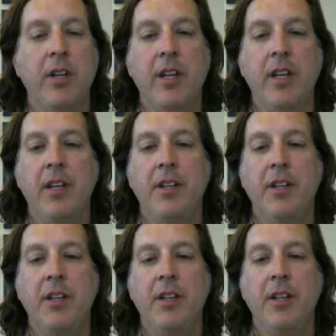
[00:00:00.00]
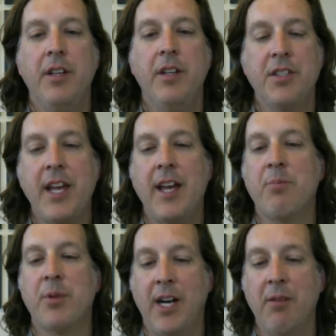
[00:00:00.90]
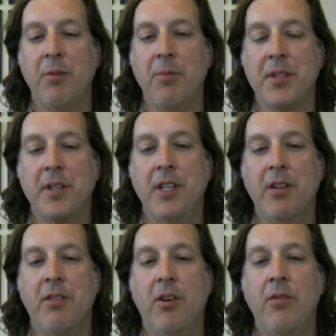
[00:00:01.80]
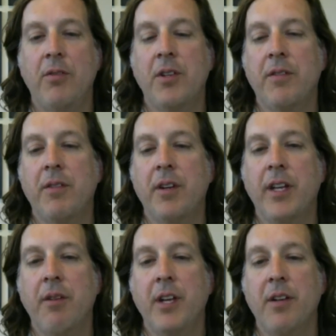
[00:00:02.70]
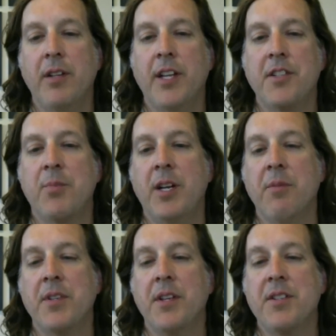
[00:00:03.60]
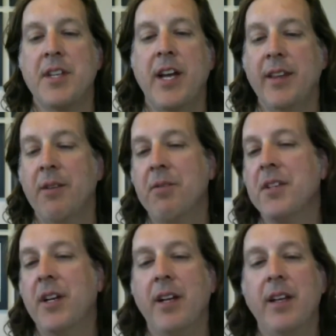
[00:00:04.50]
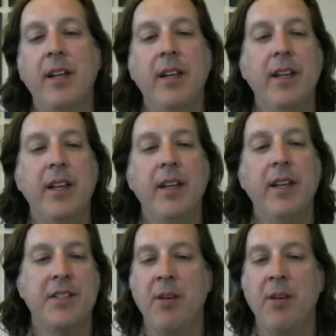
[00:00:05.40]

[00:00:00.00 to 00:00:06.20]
so, you just had problems, over and over again. We had lots of problems on site. There was a